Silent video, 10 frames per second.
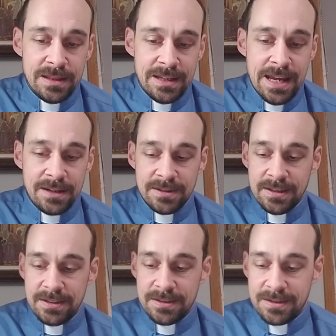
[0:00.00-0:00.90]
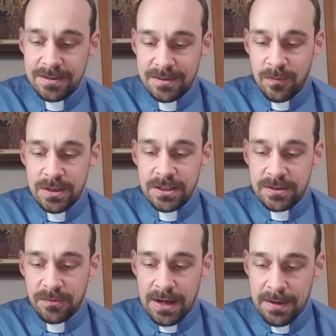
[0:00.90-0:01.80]
Yes, we
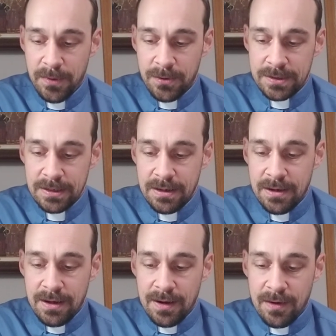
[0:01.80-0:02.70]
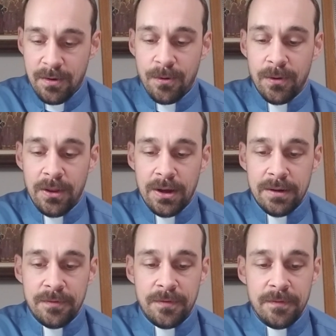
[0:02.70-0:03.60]
just read about a whole lot
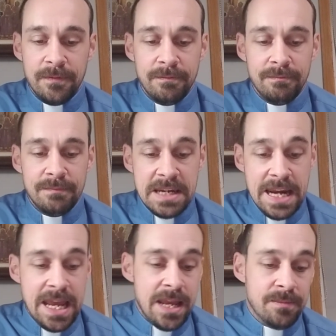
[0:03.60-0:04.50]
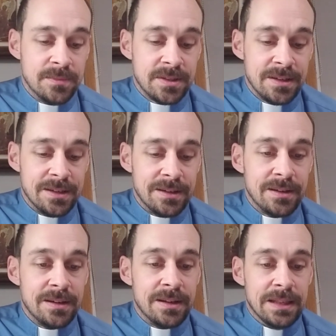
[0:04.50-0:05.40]
of names and
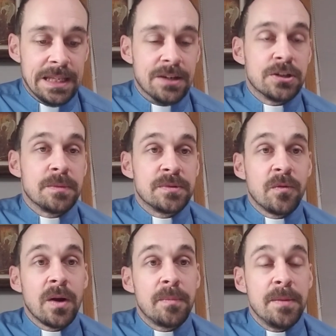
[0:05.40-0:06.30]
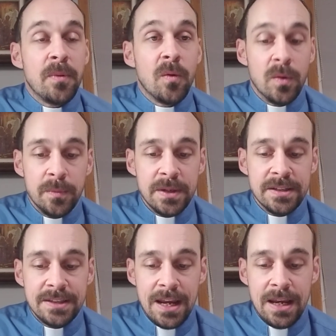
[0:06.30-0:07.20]
leaderships of where people would be
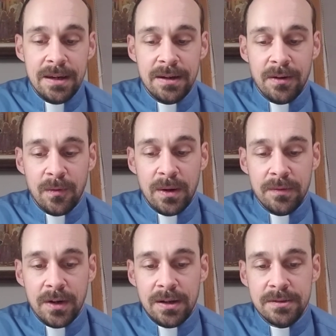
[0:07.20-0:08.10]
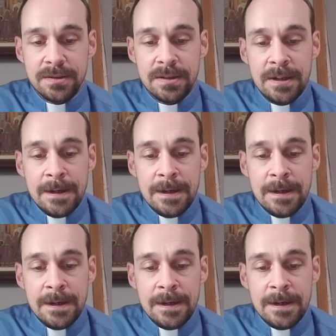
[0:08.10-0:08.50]
staying or whatever else.